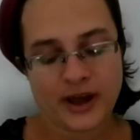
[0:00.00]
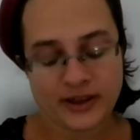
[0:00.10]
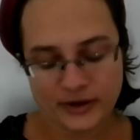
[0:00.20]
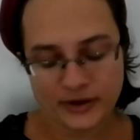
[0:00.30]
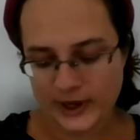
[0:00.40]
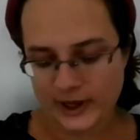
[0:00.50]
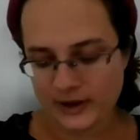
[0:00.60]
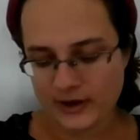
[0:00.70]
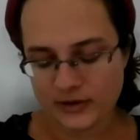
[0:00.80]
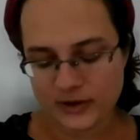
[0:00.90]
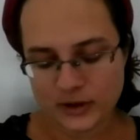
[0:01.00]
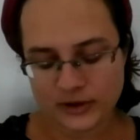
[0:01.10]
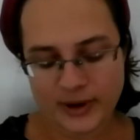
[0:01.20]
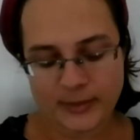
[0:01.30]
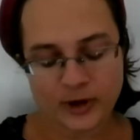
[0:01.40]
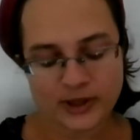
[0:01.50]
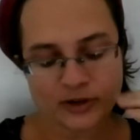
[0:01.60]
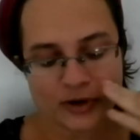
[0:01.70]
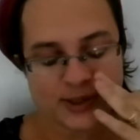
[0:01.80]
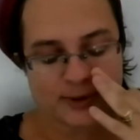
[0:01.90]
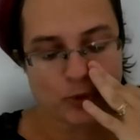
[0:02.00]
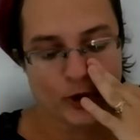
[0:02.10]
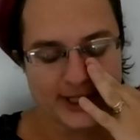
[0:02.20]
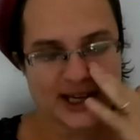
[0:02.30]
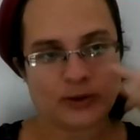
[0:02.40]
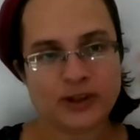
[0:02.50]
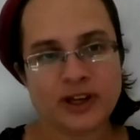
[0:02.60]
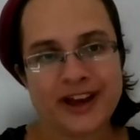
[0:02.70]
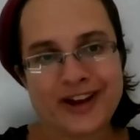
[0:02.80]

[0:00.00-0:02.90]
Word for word: Either way, Rabbi Jonathan Grossman points out that